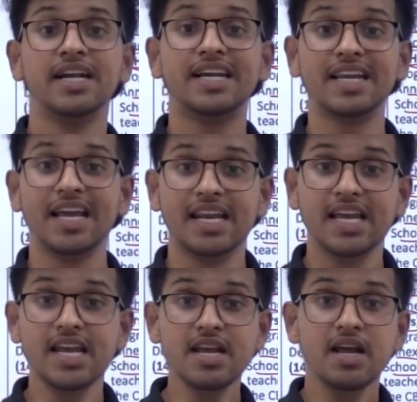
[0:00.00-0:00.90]

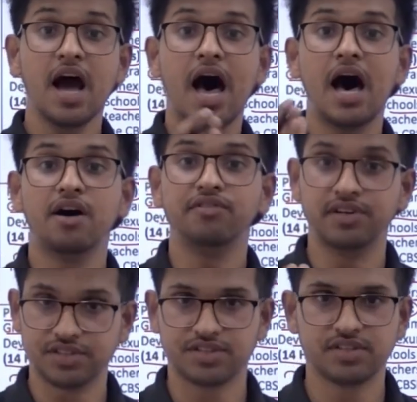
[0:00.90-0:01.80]
training
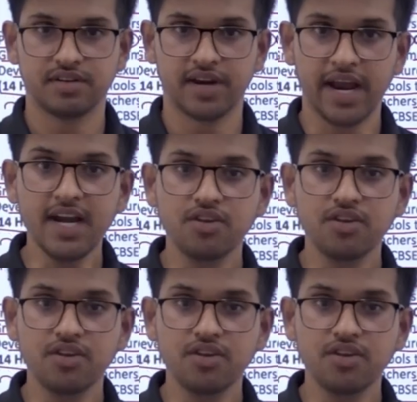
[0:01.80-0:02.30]
hours, right?